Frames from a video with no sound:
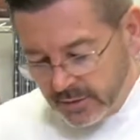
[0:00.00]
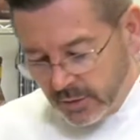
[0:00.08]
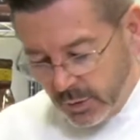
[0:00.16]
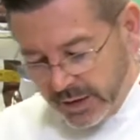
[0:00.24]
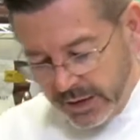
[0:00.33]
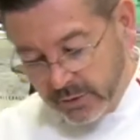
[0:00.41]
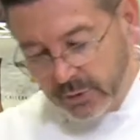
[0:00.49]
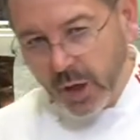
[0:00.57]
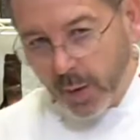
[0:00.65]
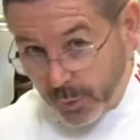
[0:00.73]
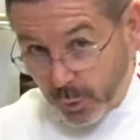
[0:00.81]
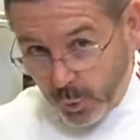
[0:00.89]
Okay,
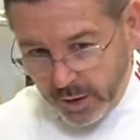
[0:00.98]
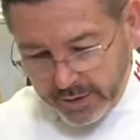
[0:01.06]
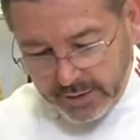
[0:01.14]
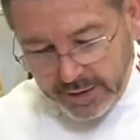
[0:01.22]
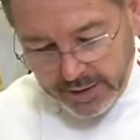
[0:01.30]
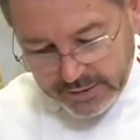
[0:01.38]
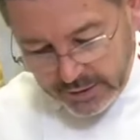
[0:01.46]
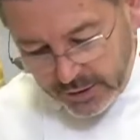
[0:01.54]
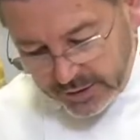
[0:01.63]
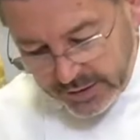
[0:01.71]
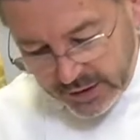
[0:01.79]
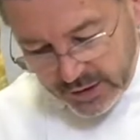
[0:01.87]
top quality
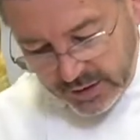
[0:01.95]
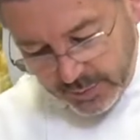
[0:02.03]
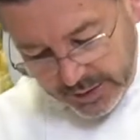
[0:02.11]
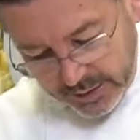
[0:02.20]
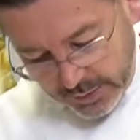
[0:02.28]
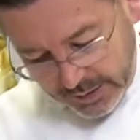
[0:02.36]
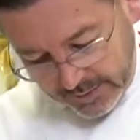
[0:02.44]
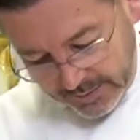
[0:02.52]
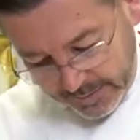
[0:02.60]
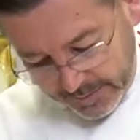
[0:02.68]
hazelnuts, actually, by the way.